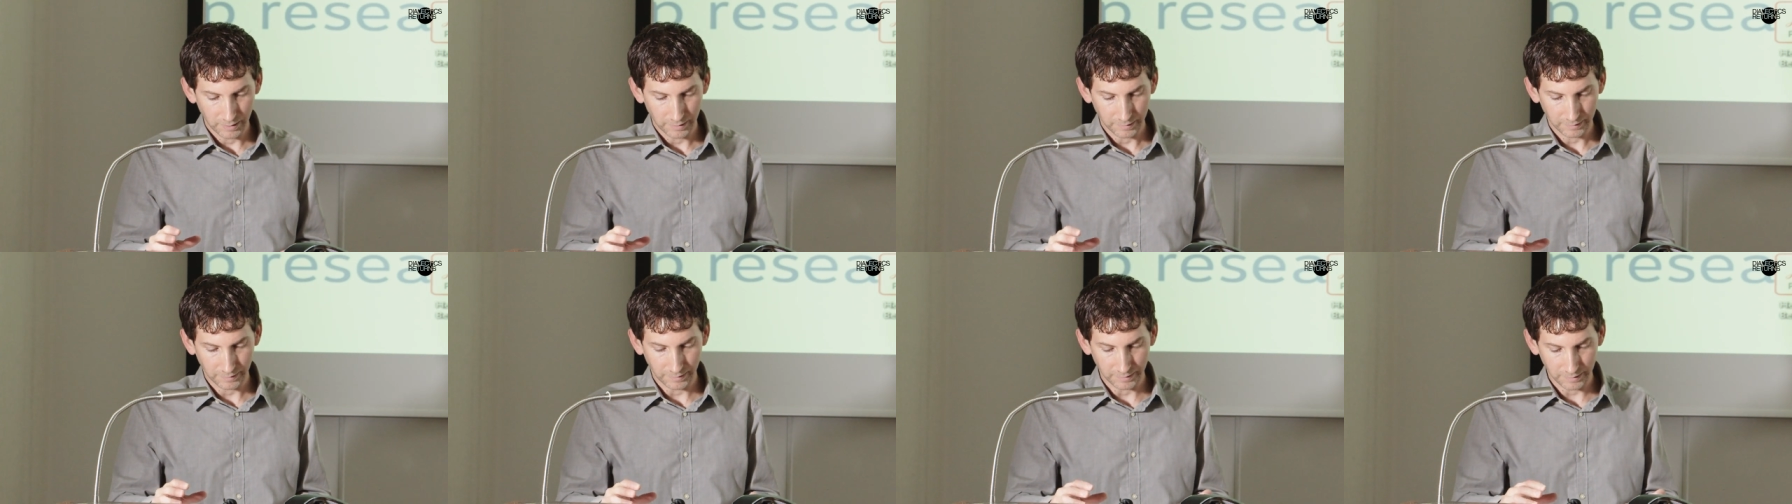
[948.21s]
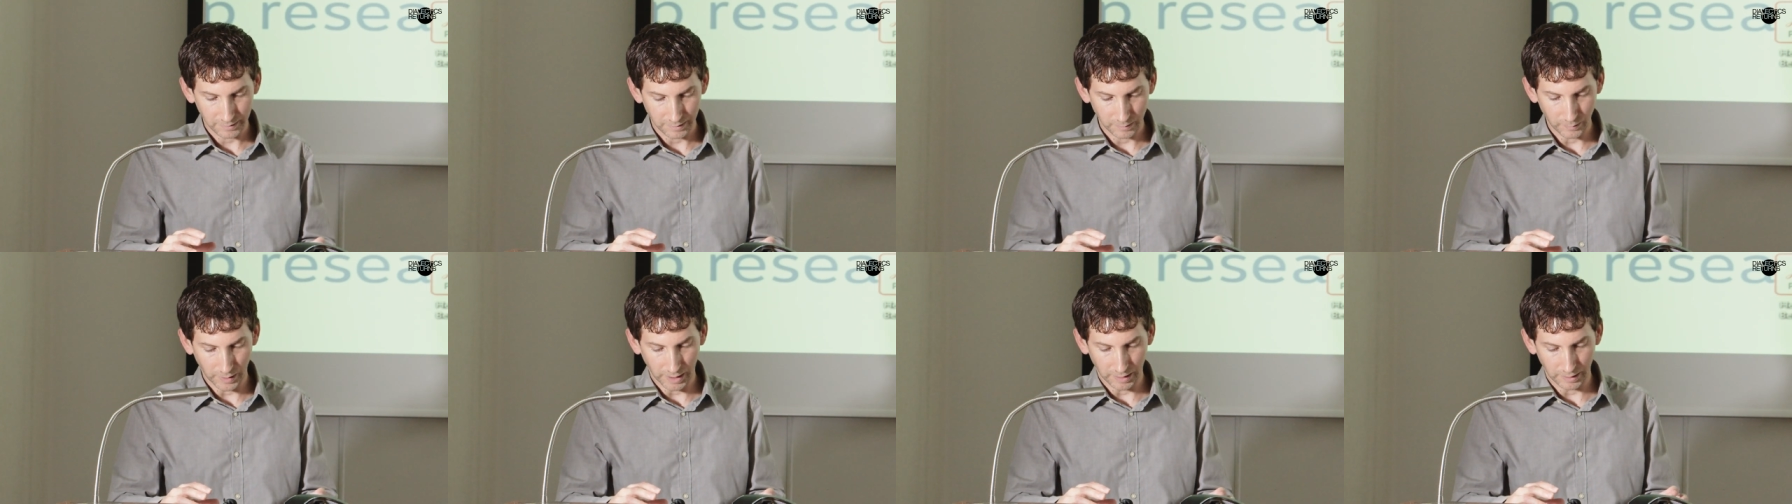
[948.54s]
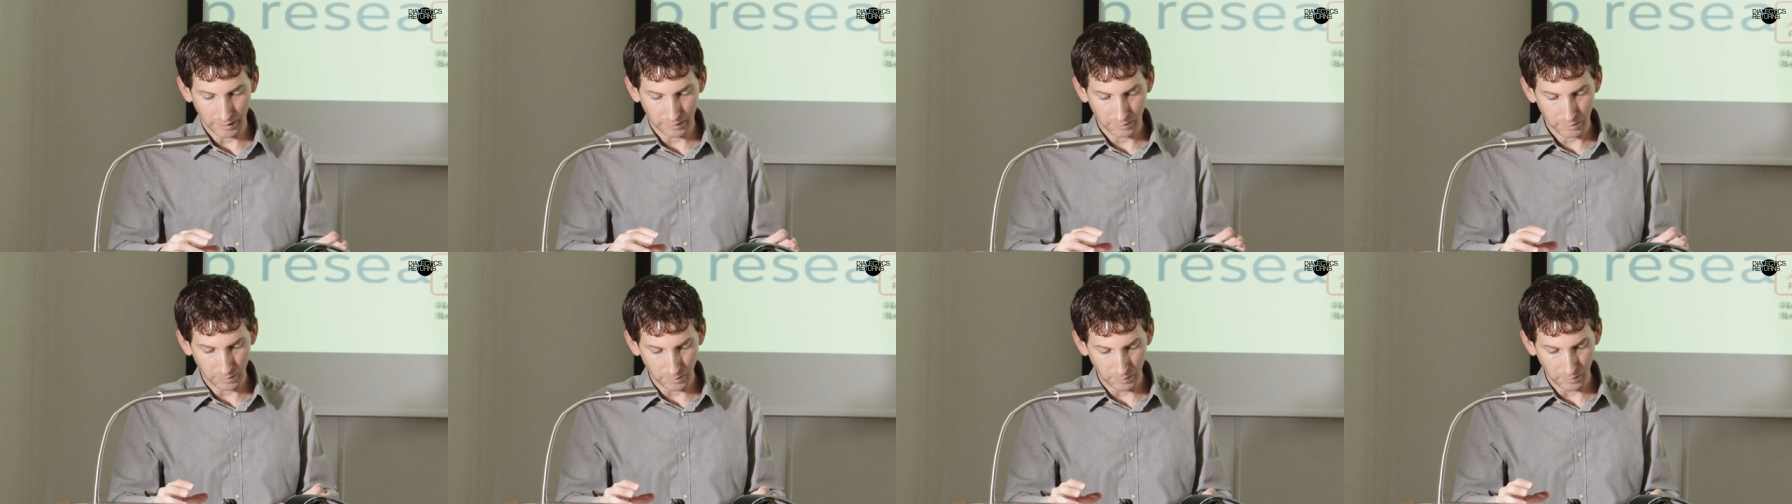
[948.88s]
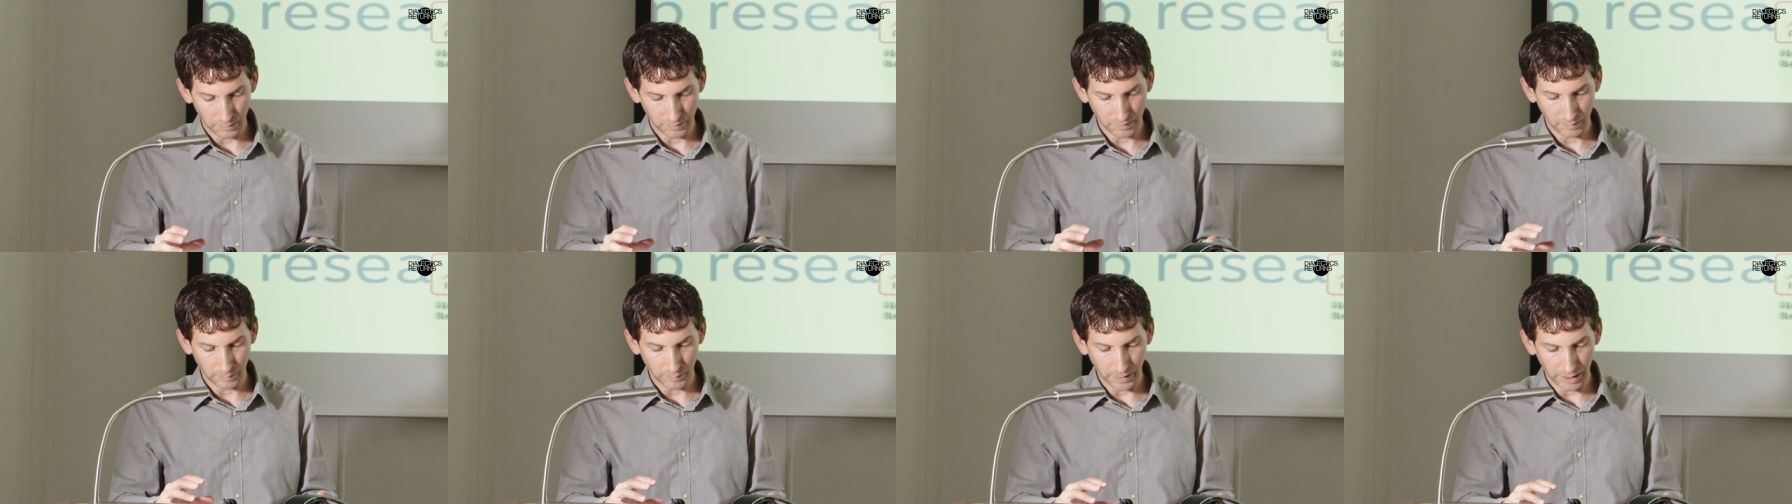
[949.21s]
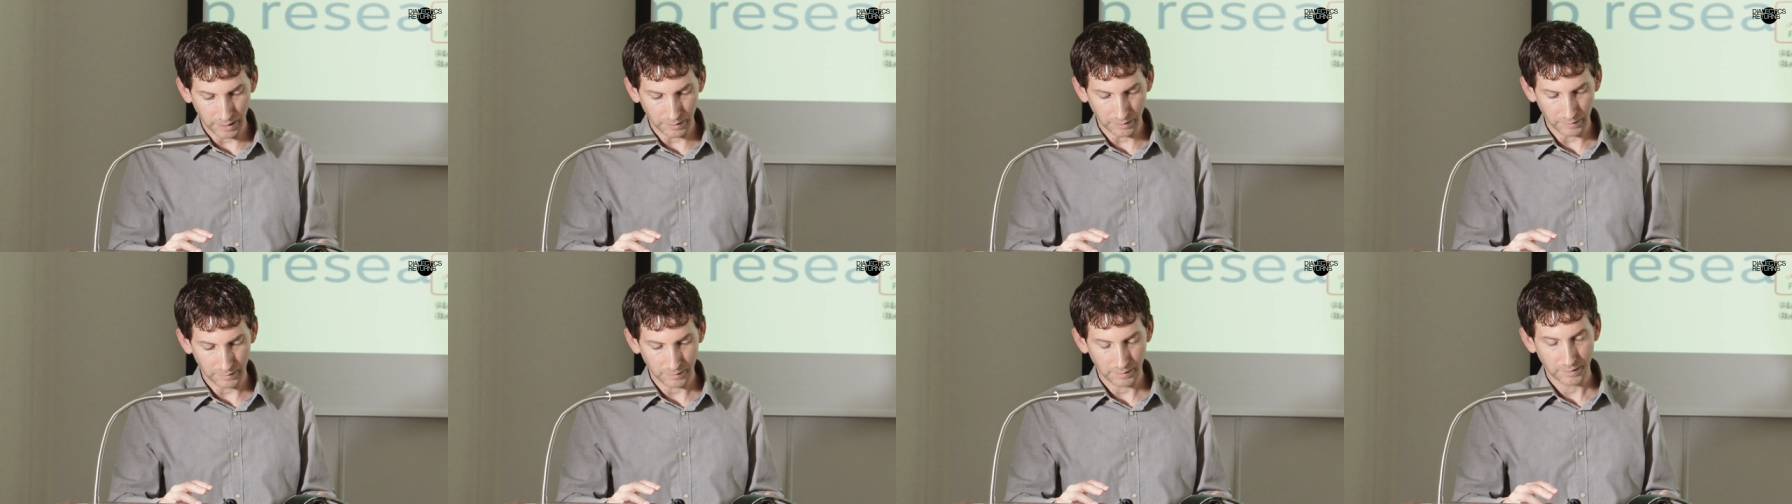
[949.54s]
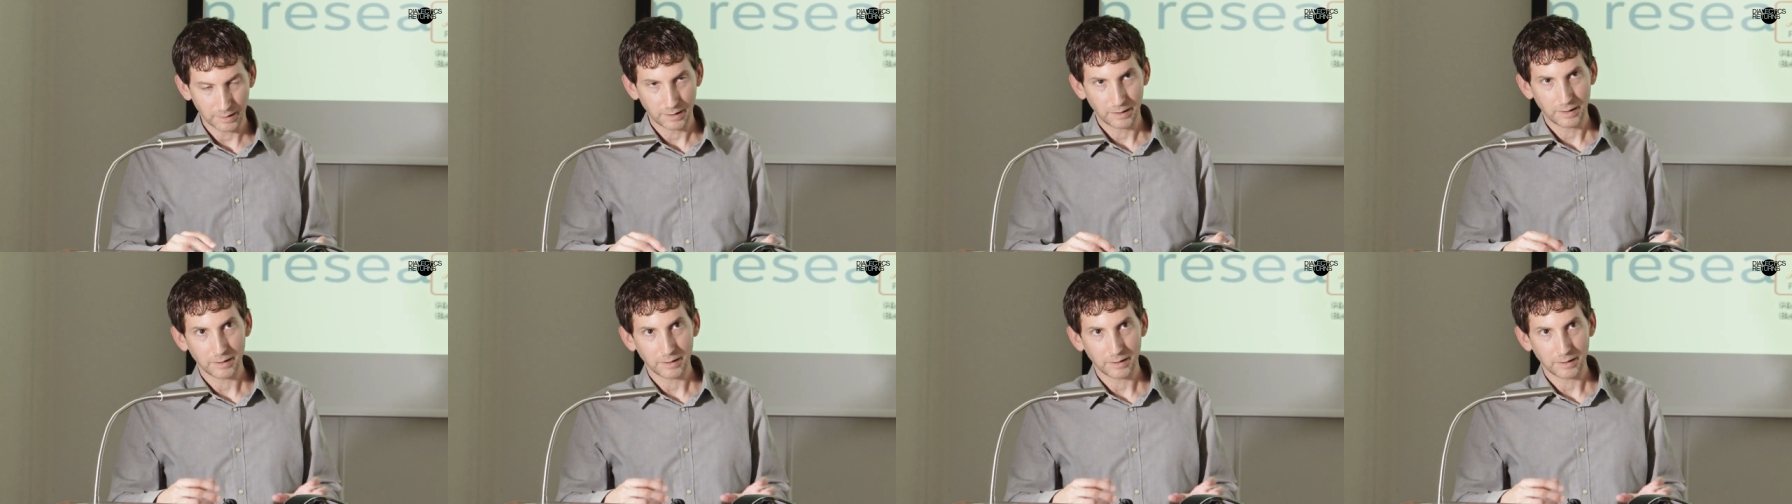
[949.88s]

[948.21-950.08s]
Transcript: systematic truths about